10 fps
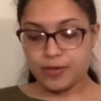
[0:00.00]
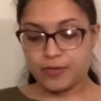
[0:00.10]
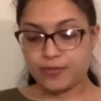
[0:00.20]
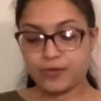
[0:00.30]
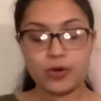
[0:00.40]

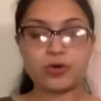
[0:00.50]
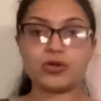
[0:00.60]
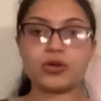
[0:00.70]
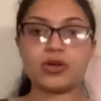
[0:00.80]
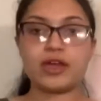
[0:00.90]

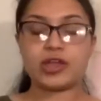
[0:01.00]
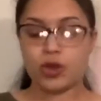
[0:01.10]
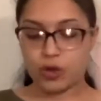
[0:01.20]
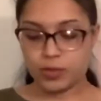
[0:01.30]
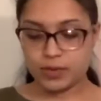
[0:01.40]
vocal and
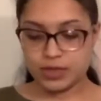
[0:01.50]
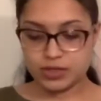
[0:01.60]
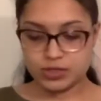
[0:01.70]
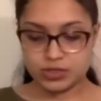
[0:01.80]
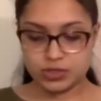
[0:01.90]

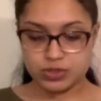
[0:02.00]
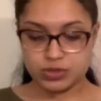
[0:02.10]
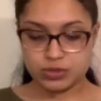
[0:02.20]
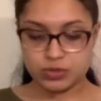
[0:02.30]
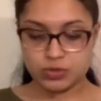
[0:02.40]
open
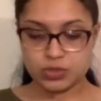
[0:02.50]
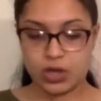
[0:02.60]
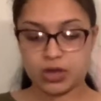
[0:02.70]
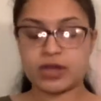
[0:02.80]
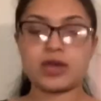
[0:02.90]
to
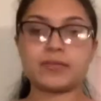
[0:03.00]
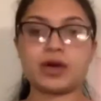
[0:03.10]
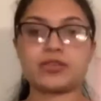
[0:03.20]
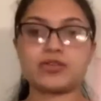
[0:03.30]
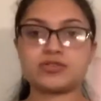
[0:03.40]
talking
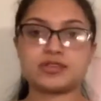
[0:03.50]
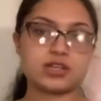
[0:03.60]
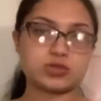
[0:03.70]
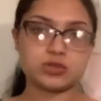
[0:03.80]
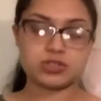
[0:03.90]
about their
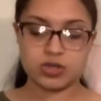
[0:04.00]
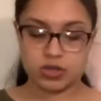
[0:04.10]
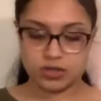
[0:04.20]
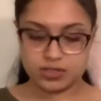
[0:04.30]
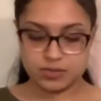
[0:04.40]
sexual
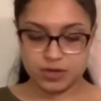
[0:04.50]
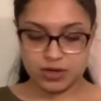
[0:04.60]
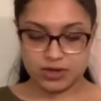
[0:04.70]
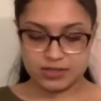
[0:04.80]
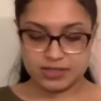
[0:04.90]
assault
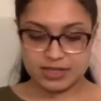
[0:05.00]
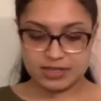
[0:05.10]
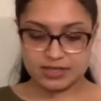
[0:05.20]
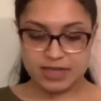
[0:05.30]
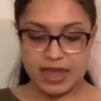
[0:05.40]

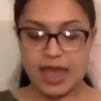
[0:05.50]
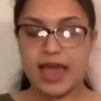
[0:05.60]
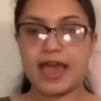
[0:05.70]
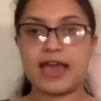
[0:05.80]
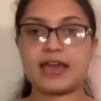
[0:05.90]
experiences
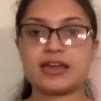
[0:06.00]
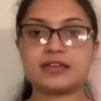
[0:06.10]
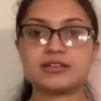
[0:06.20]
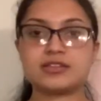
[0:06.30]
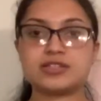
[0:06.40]

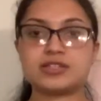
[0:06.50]
and